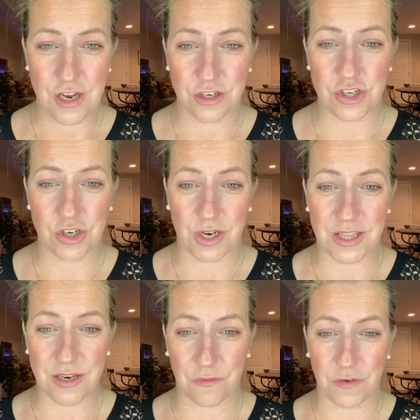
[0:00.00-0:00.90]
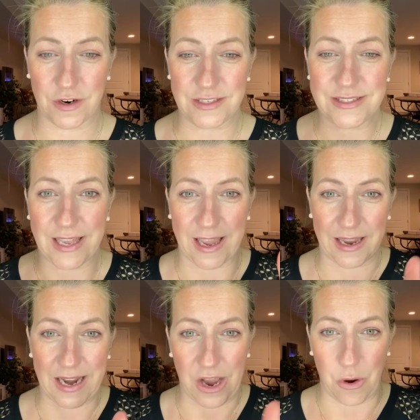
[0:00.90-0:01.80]
to show you the difference
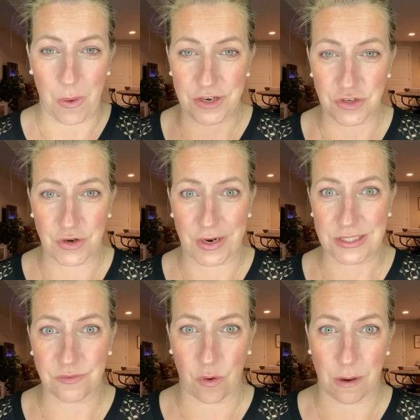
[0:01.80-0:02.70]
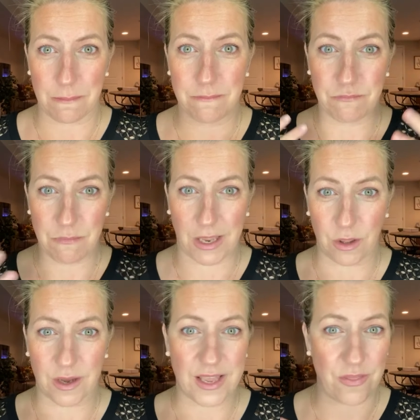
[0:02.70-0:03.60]
and how I transform my
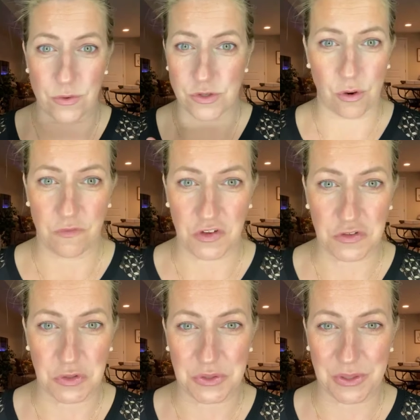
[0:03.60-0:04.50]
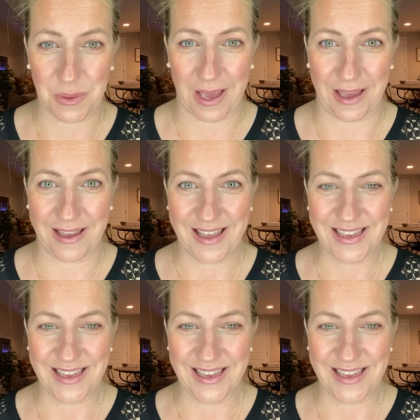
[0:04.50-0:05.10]
look. And there's no filters, okay?